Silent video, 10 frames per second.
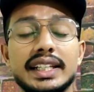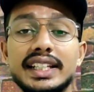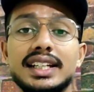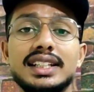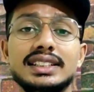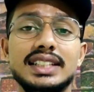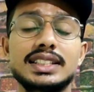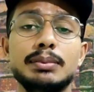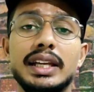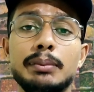Here,
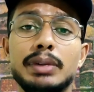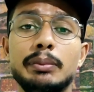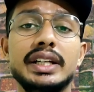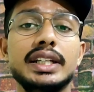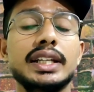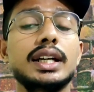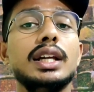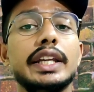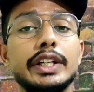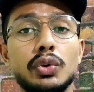just by implementing
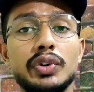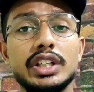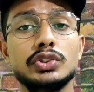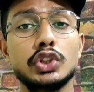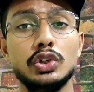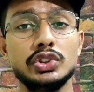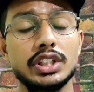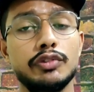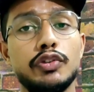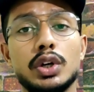innovative
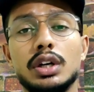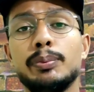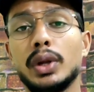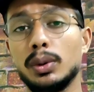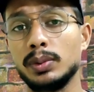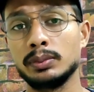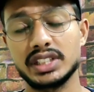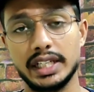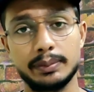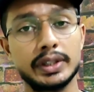solution for a problem
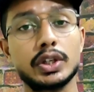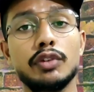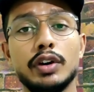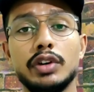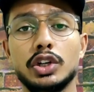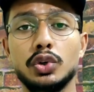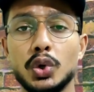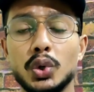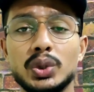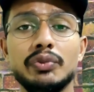statement of our
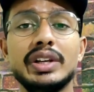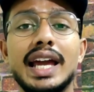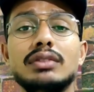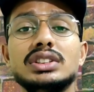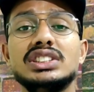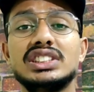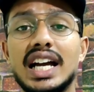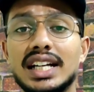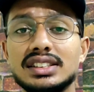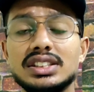own, we have a
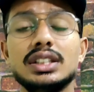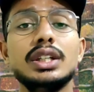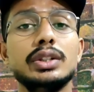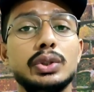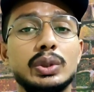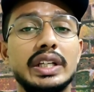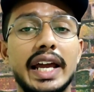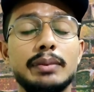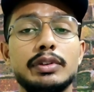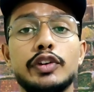chance to
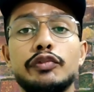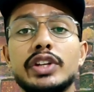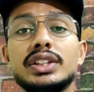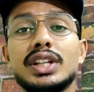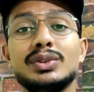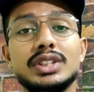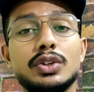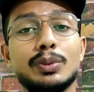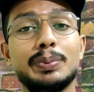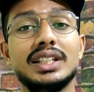grab 50,000
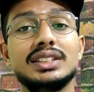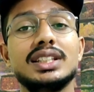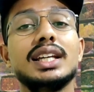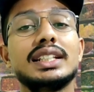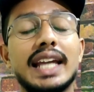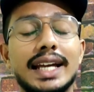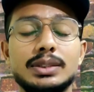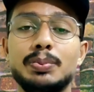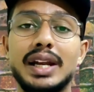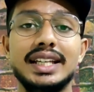rupees cash
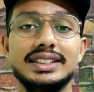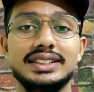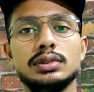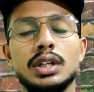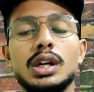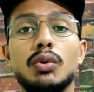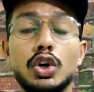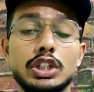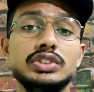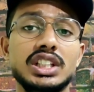prize.
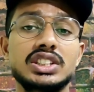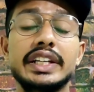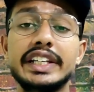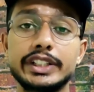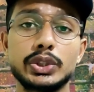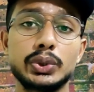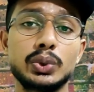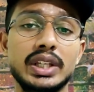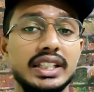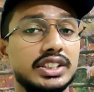What you just need to
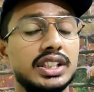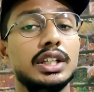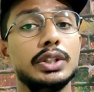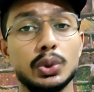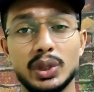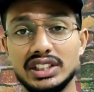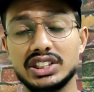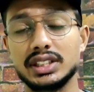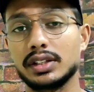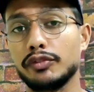do is to
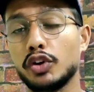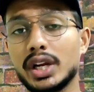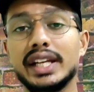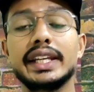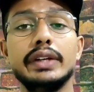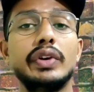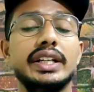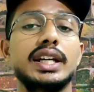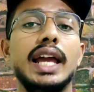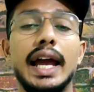register for an event,
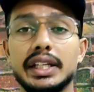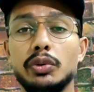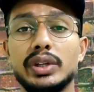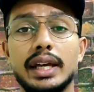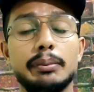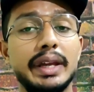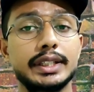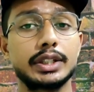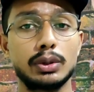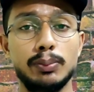and you can make
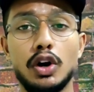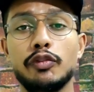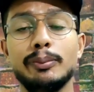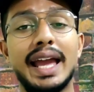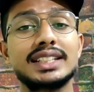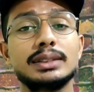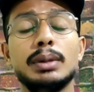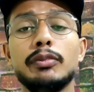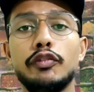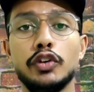a group of
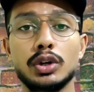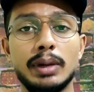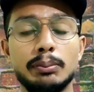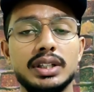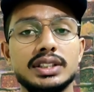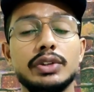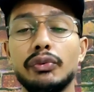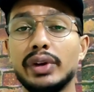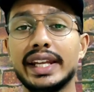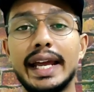maximum 4 members
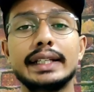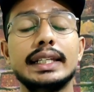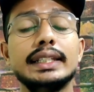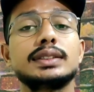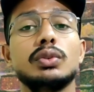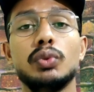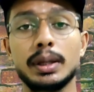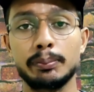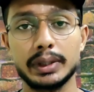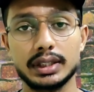where at least
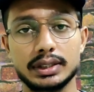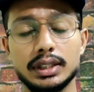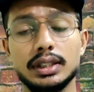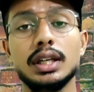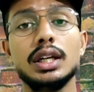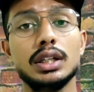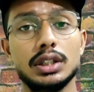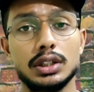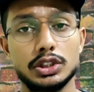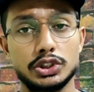one person
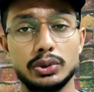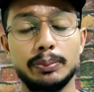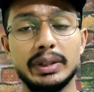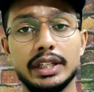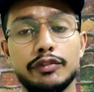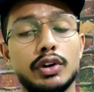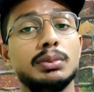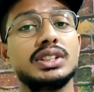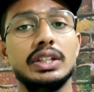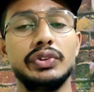should be
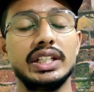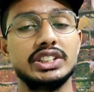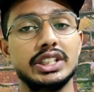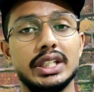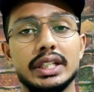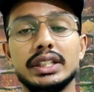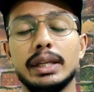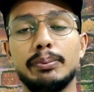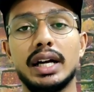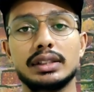from civil engineering
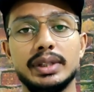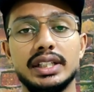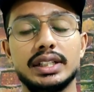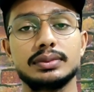department.